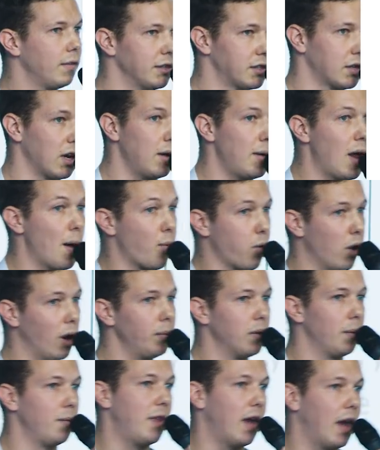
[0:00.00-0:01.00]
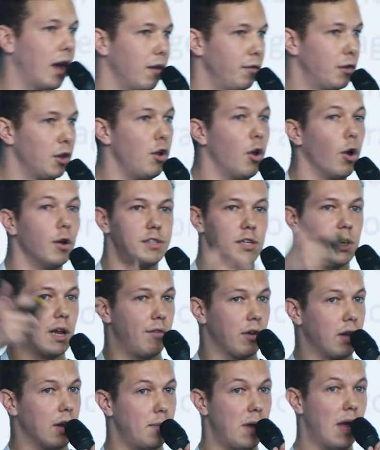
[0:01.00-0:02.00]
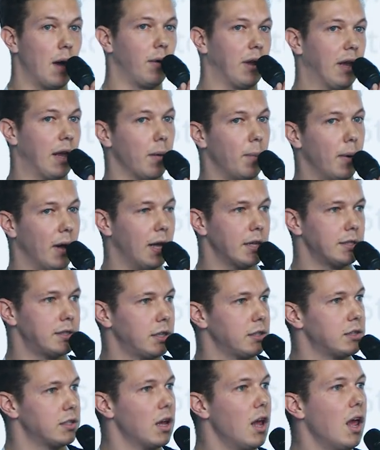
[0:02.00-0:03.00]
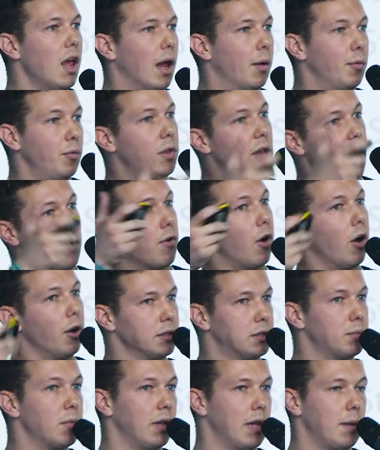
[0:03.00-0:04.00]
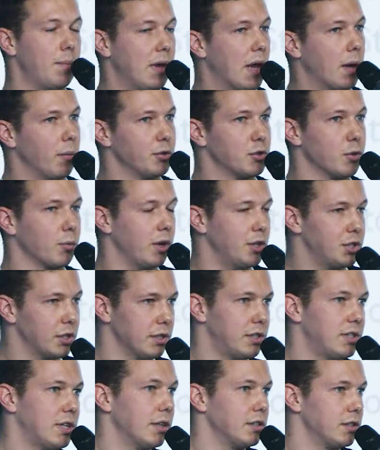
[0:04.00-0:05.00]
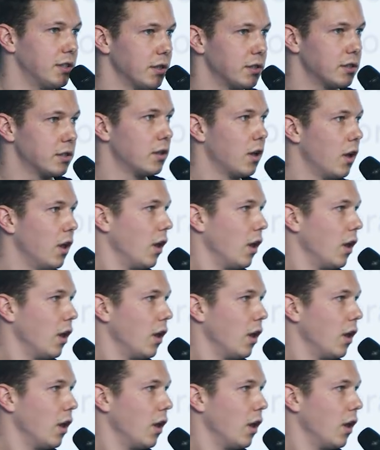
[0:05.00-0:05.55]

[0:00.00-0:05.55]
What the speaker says: there's going to be a problem there. The nodes are never going to be able to get past this and never ultimately be able to reach consensus.